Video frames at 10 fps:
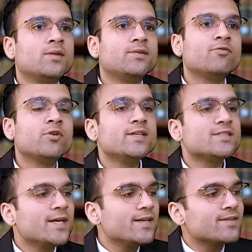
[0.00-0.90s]
Therefore, it
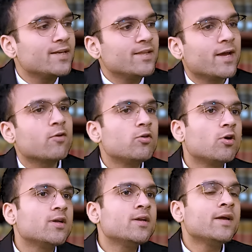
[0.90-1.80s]
set aside the High Court
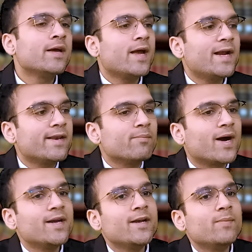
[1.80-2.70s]
order and
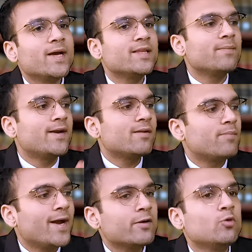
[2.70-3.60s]
remanded back the matter
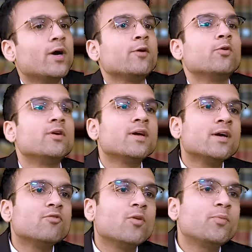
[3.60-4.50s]
back to High Court
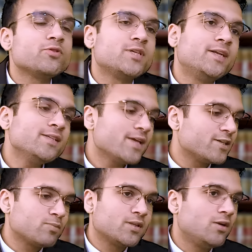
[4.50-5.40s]
for proceedings
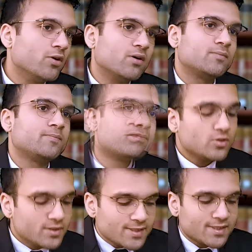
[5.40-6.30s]
as per the law. So
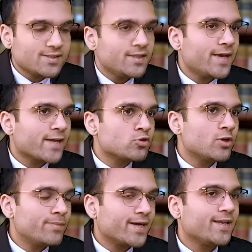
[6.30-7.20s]
this is the
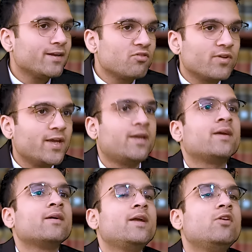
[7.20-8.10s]
actual practical
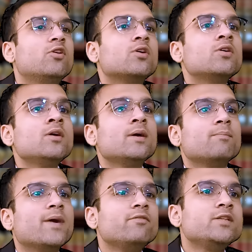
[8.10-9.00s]
way in law
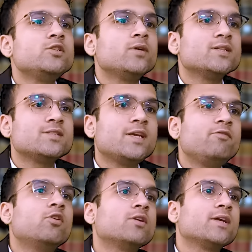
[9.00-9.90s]
by which you can save
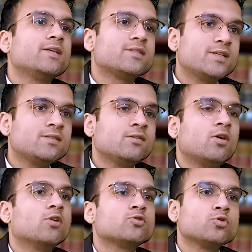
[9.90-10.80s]
your cases
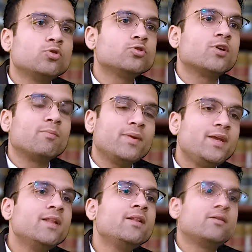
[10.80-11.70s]
or suits or
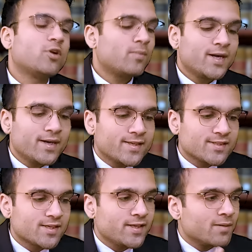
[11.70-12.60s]
appeal from
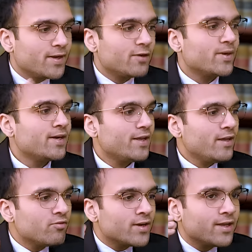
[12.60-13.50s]
unnecessary abatement
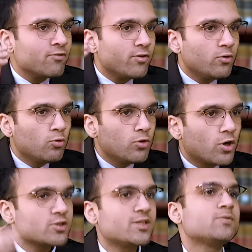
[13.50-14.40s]
even if you do
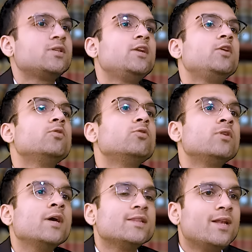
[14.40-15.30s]
not substitute
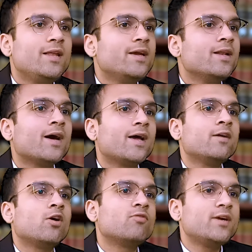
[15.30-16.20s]
the legal
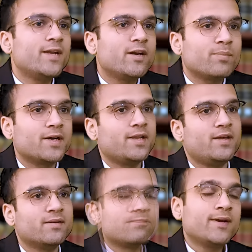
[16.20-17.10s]
hire of a dead
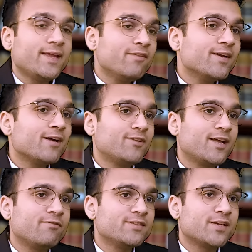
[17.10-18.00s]
party. But even after
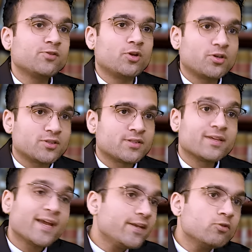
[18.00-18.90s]
having such laws,
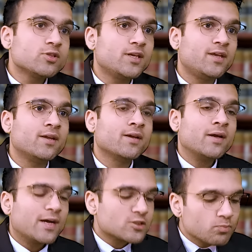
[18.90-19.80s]
can you see
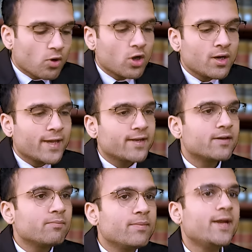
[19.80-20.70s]
a small error
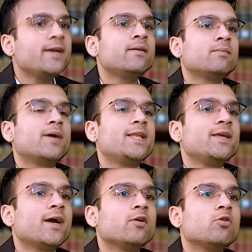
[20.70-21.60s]
made by the
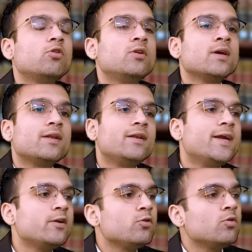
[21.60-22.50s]
High Court
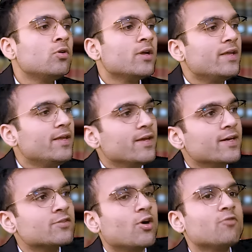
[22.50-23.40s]
led to
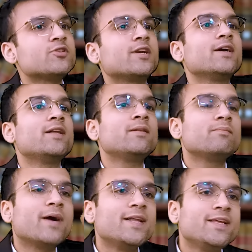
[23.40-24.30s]
years of struggle
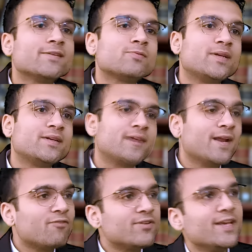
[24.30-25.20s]
by the husband? And
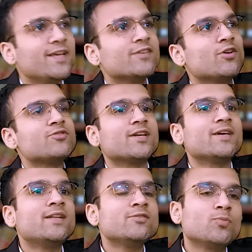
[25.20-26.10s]
after years of
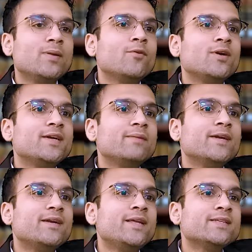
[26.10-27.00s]
struggle, Supreme Court
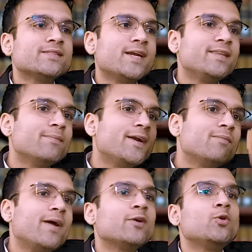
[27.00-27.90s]
ultimately sent the matter
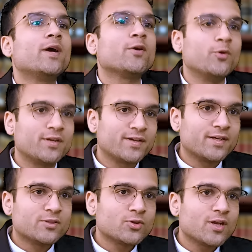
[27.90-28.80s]
back to High Court.
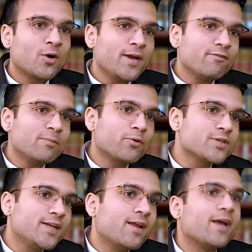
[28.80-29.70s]
So now it will
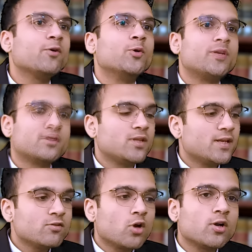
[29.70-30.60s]
proceed in High Court. So there
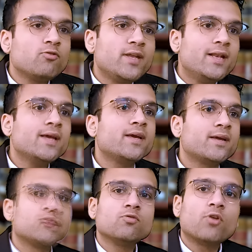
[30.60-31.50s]
is a lot of delay.
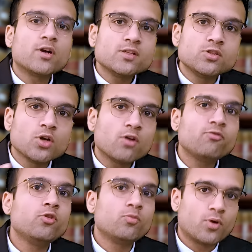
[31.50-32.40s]
So what is your
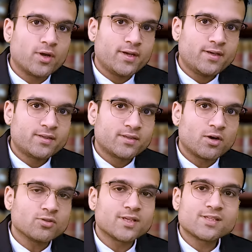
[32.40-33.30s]
viewpoint
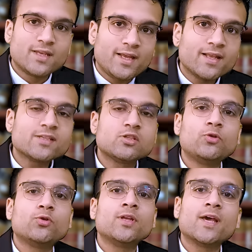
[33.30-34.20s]
on such delays due
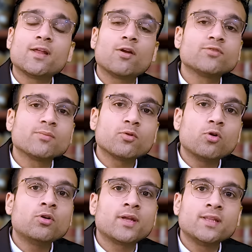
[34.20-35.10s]
to the error of some
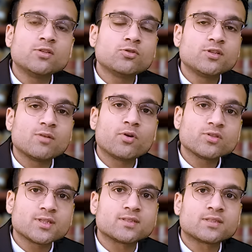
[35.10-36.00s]
court in the judicial
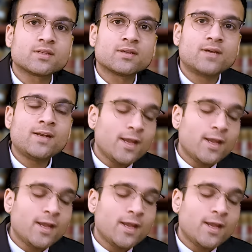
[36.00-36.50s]
process? And